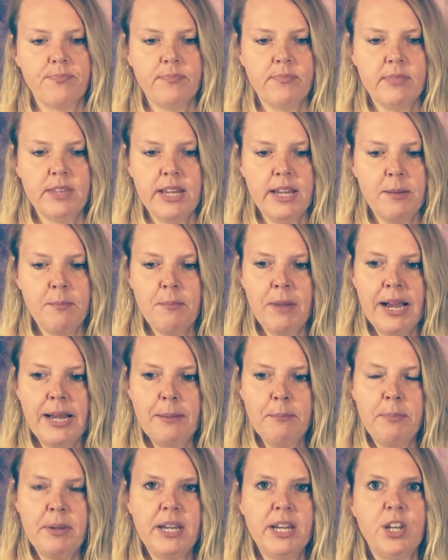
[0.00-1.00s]
it
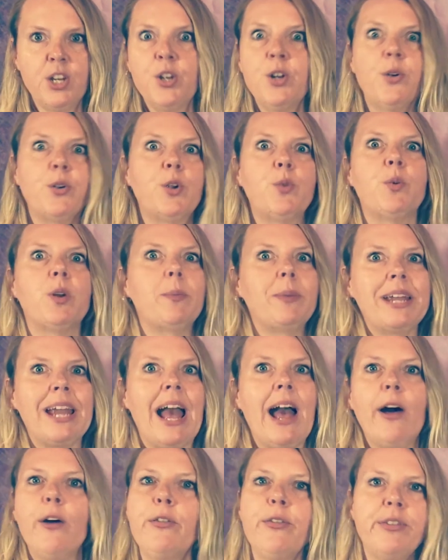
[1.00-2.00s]
might be, you want to be
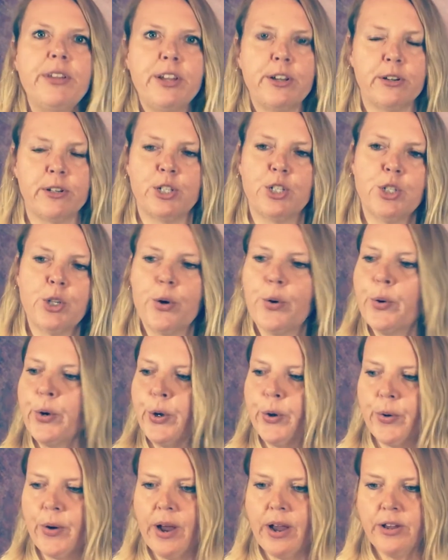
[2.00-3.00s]
healthier, so
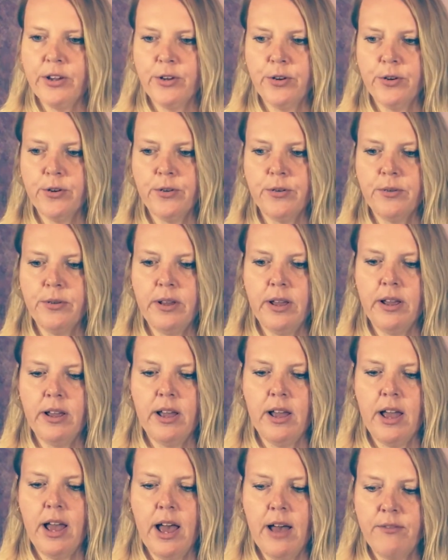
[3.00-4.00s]
you're
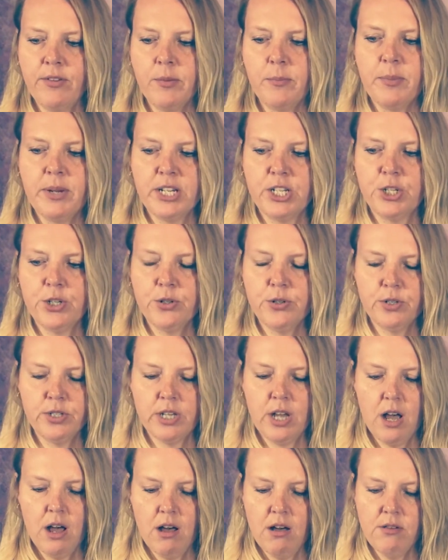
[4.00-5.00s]
having pictures
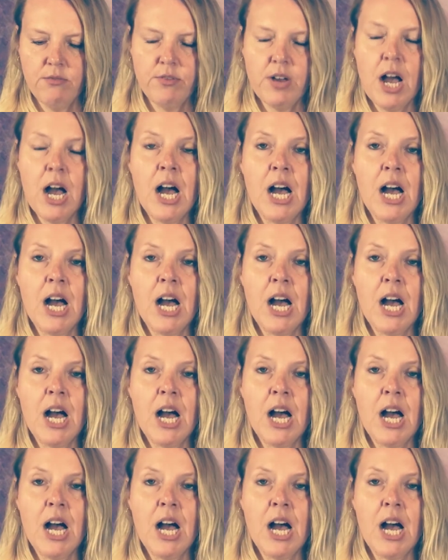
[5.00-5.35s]
of